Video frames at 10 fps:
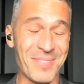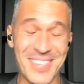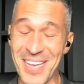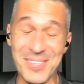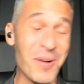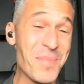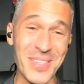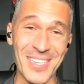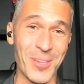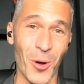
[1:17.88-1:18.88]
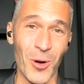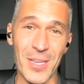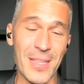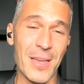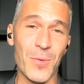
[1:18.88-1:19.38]
just opened the door.
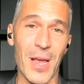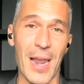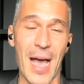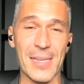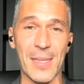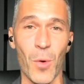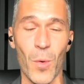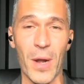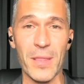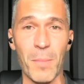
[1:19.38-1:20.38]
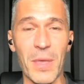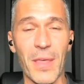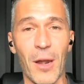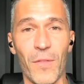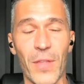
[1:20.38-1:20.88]
He didn't realize that we were in the
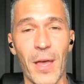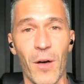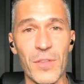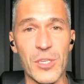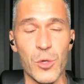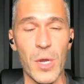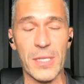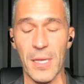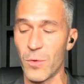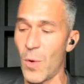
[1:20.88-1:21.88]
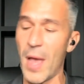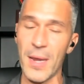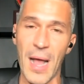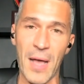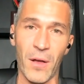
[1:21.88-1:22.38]
middle of the street. And
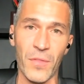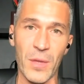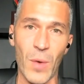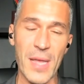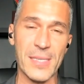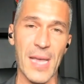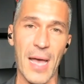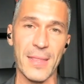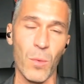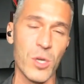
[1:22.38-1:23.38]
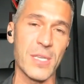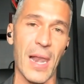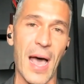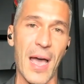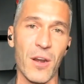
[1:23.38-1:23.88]
right on the right side, there was a
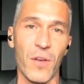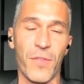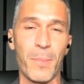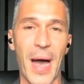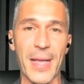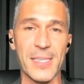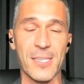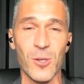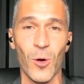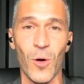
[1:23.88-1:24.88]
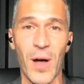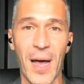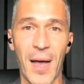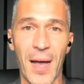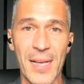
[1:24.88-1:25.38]
line of bikes. So
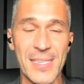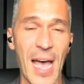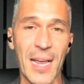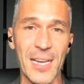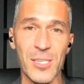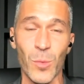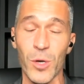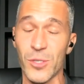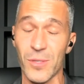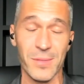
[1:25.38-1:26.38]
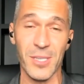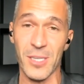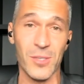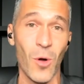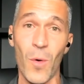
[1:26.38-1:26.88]
a cyclist was
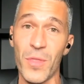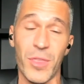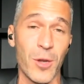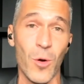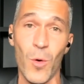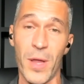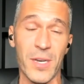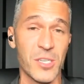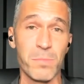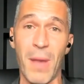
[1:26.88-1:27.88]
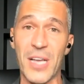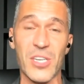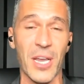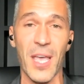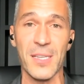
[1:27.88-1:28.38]
just going through and
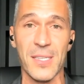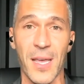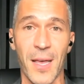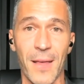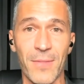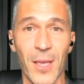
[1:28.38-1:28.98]
smashed against the